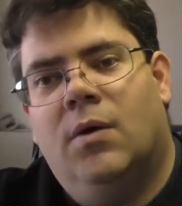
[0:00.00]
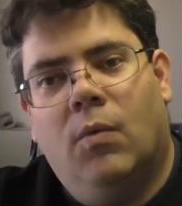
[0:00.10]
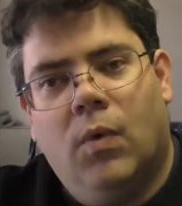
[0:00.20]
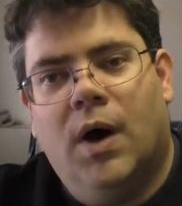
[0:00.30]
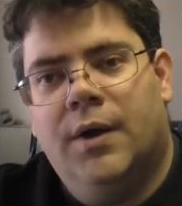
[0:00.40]

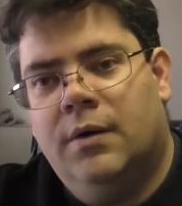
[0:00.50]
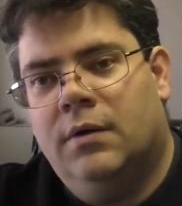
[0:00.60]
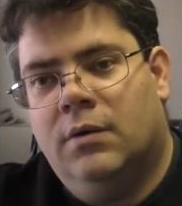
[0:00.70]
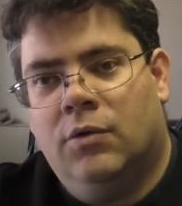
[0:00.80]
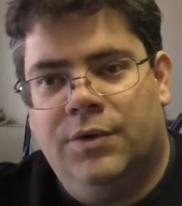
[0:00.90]
one
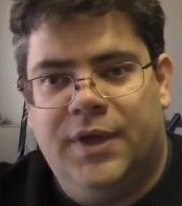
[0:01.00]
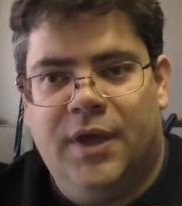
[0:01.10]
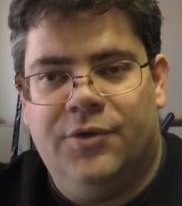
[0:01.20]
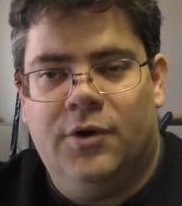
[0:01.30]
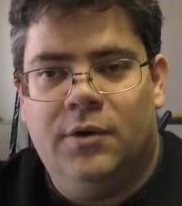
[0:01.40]
or the
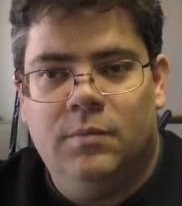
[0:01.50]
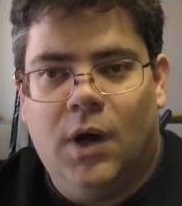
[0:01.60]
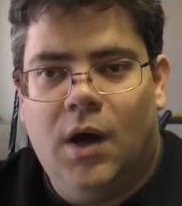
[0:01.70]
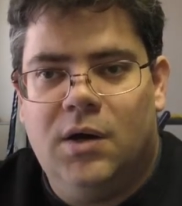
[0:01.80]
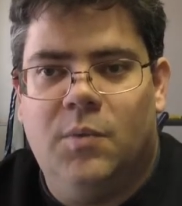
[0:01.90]
other
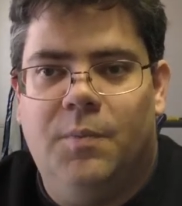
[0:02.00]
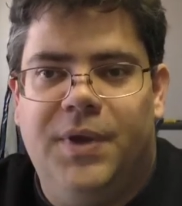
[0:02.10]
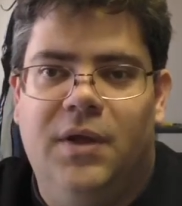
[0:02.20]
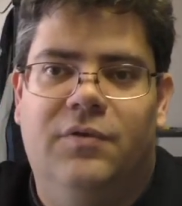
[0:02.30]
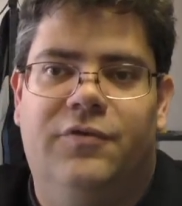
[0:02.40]

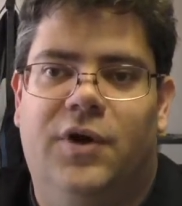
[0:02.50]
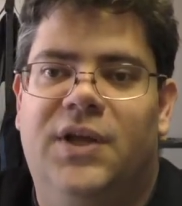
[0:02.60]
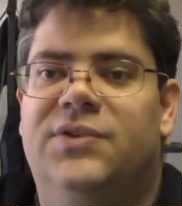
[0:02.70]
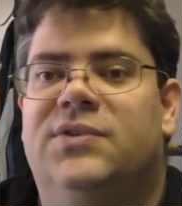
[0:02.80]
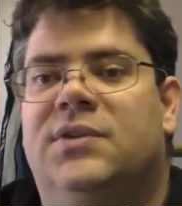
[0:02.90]
automobile, for
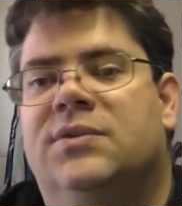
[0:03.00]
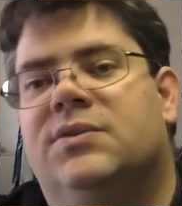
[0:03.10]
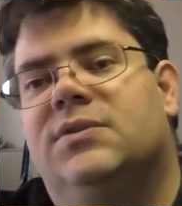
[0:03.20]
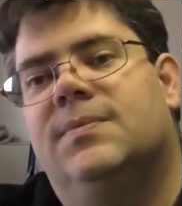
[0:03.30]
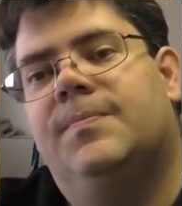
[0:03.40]

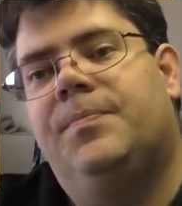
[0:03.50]
instance.